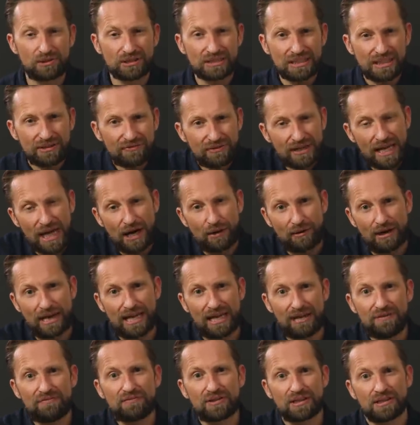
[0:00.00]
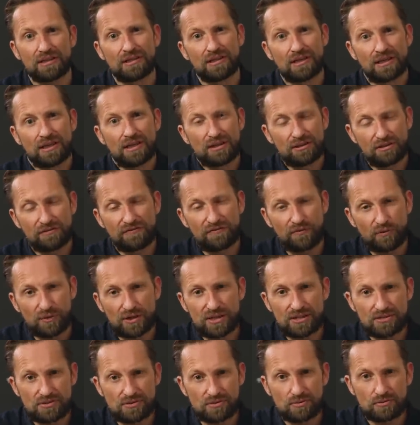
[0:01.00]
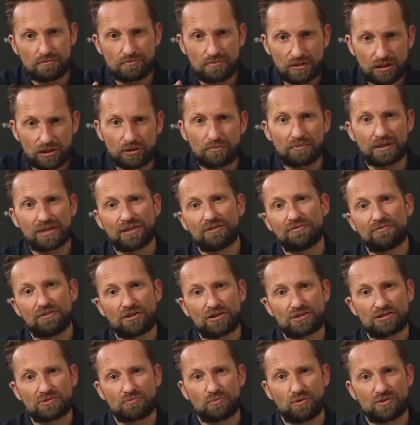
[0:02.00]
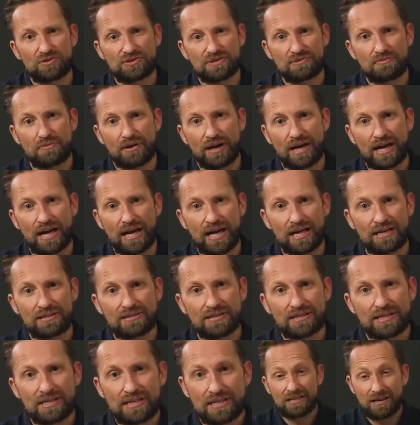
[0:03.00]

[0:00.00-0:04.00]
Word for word: And given how heavy the forty-two millimeter version was in my hand,